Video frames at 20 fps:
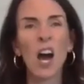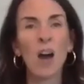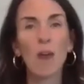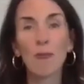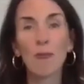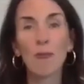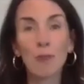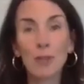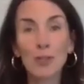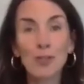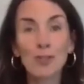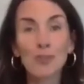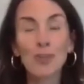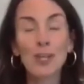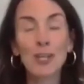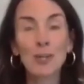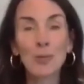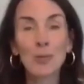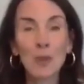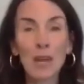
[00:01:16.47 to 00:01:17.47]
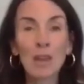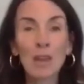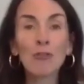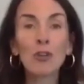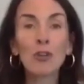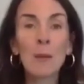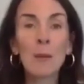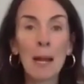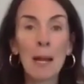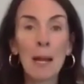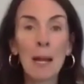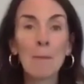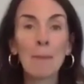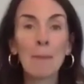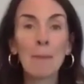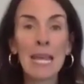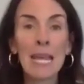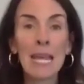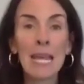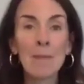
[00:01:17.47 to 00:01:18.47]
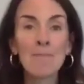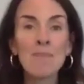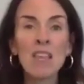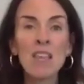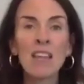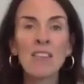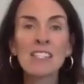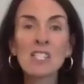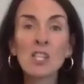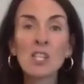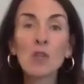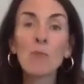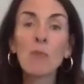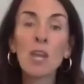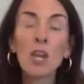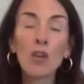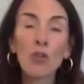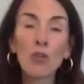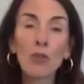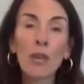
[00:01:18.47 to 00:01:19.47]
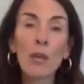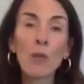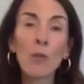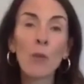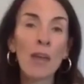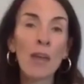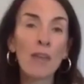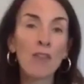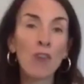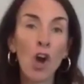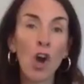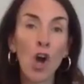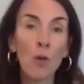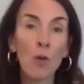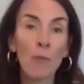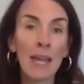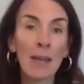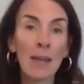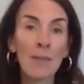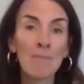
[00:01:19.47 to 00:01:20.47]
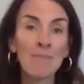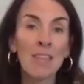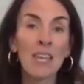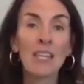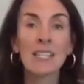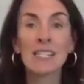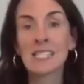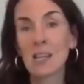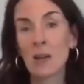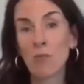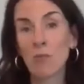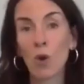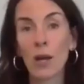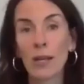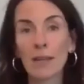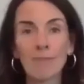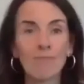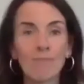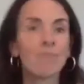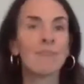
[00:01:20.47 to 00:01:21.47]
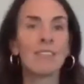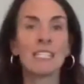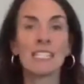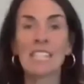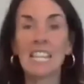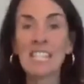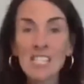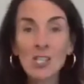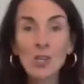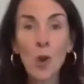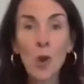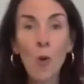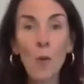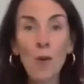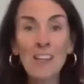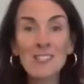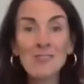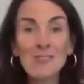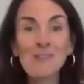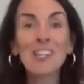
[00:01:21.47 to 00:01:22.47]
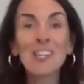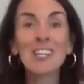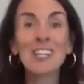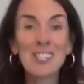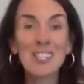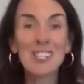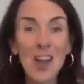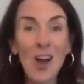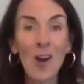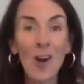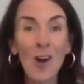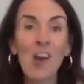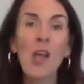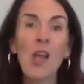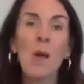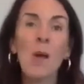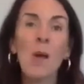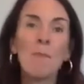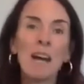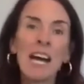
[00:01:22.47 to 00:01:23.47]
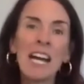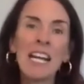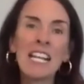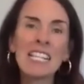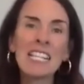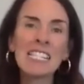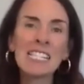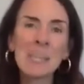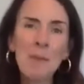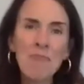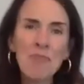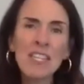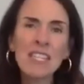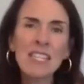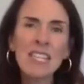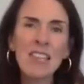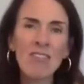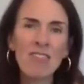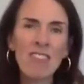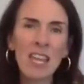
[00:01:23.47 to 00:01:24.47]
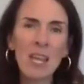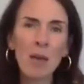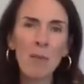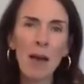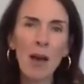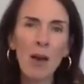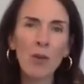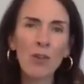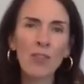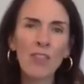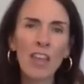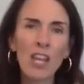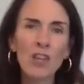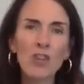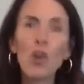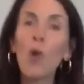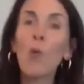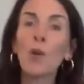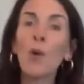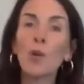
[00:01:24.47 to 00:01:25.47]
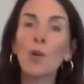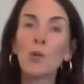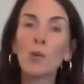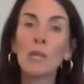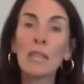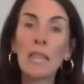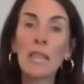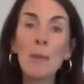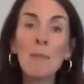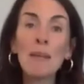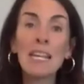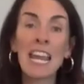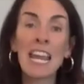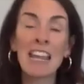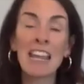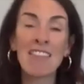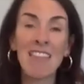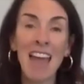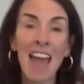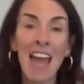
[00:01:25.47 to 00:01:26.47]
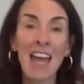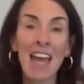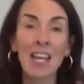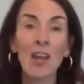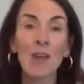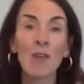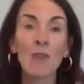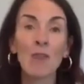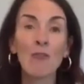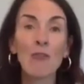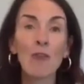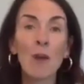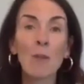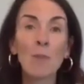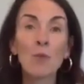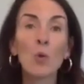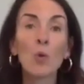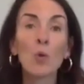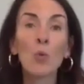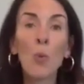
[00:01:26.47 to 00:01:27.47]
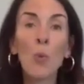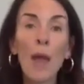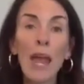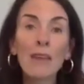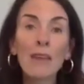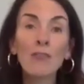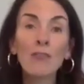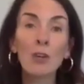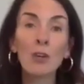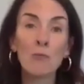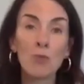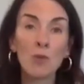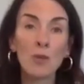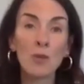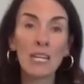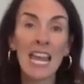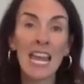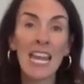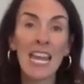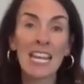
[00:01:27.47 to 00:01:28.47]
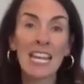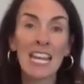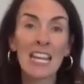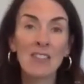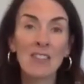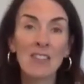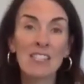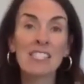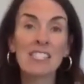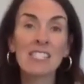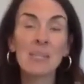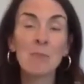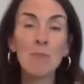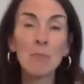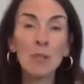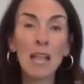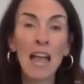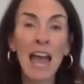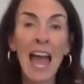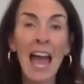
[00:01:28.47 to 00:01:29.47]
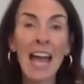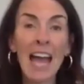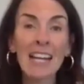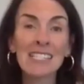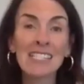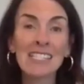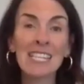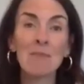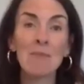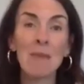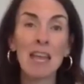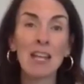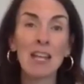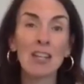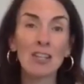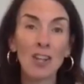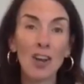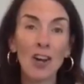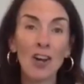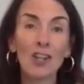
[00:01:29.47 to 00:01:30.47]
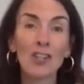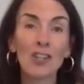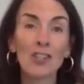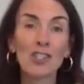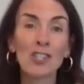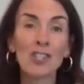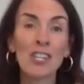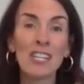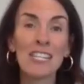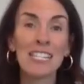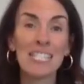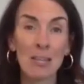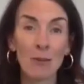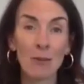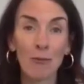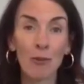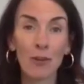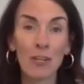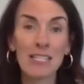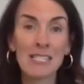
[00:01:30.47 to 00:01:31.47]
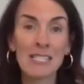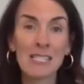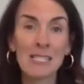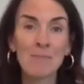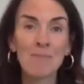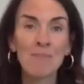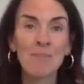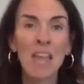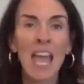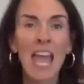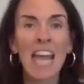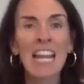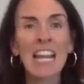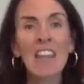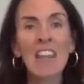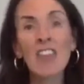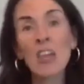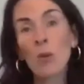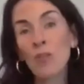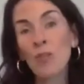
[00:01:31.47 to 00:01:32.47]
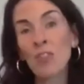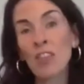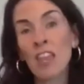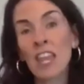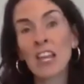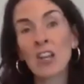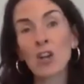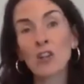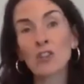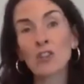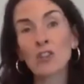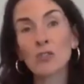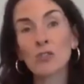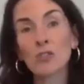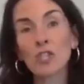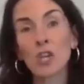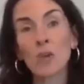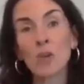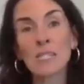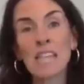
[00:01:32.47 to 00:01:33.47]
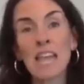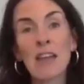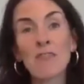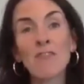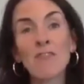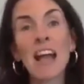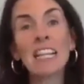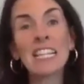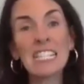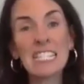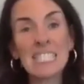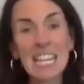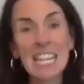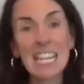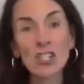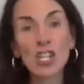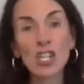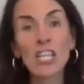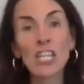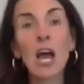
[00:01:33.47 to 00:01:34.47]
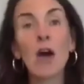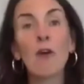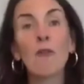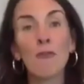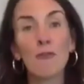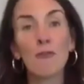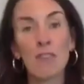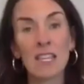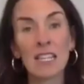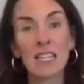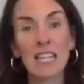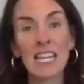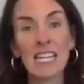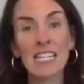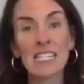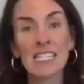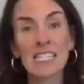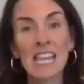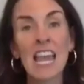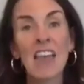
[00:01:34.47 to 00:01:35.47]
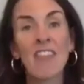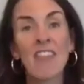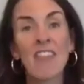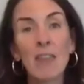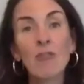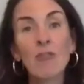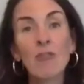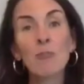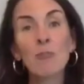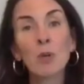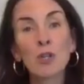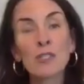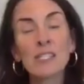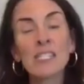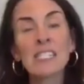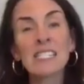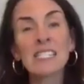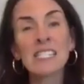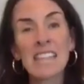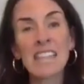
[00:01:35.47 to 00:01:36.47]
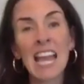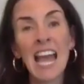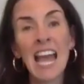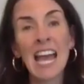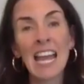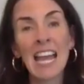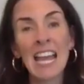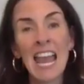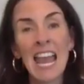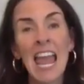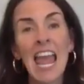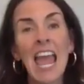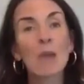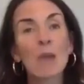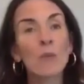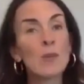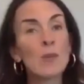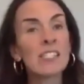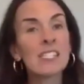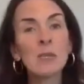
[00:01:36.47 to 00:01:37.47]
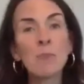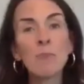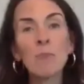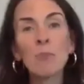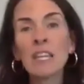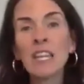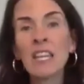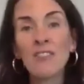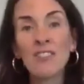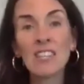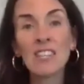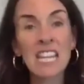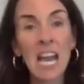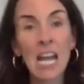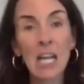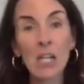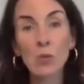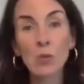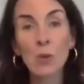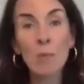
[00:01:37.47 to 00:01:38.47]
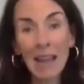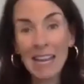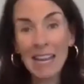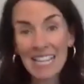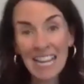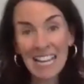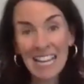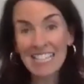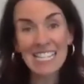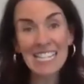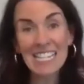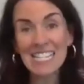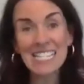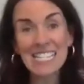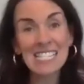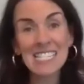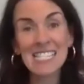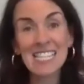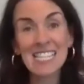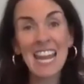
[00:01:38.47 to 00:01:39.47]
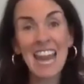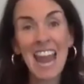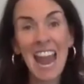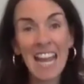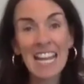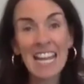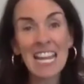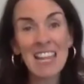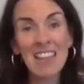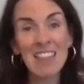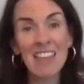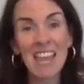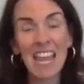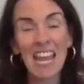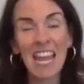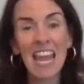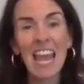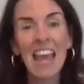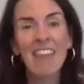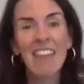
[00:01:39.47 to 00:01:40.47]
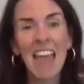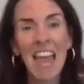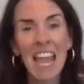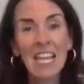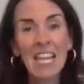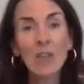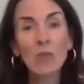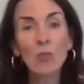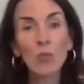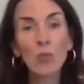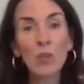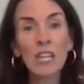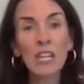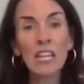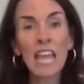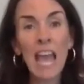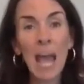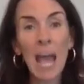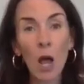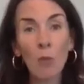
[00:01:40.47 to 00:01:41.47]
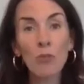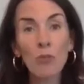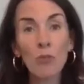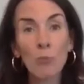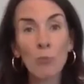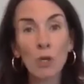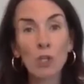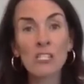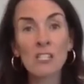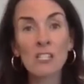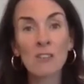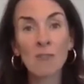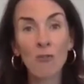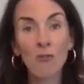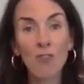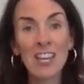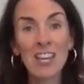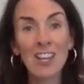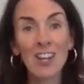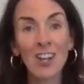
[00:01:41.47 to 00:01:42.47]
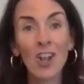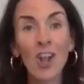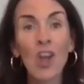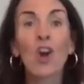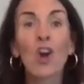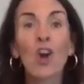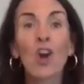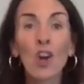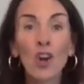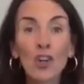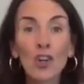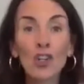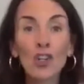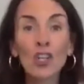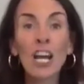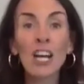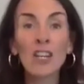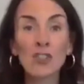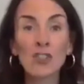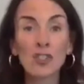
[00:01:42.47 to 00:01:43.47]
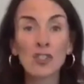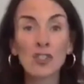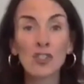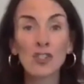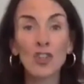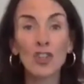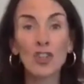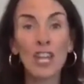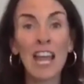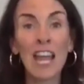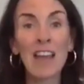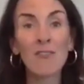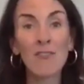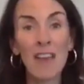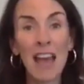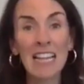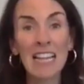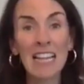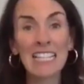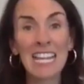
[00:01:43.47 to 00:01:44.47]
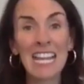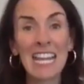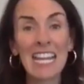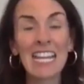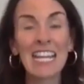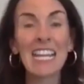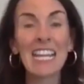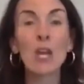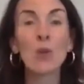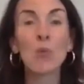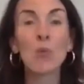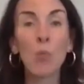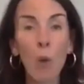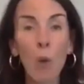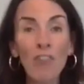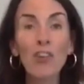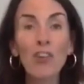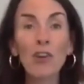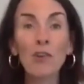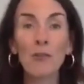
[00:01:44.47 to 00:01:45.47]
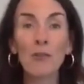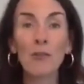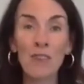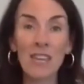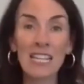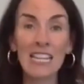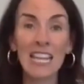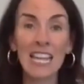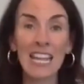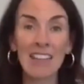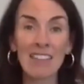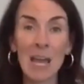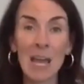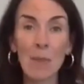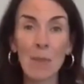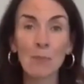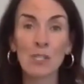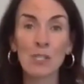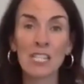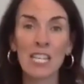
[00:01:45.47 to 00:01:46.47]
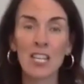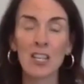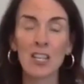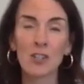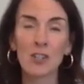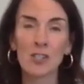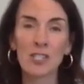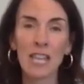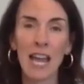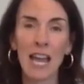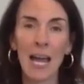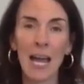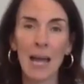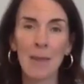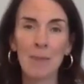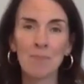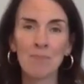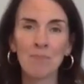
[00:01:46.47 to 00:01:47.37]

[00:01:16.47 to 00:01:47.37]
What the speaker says: frustrated, whatever it might be. This could be a great way of calming someone. Doesn't always work, no, but it's something to think about that you don't want to eliminate that from your way of communicating. These simple acts can make a large difference. And I think what they can also show is that validation of feelings, that if the person's sad and we simply give a touch, we might not need to say anything. That can really help the person feel heard, understood, and validated in what they're feeling at that particular time.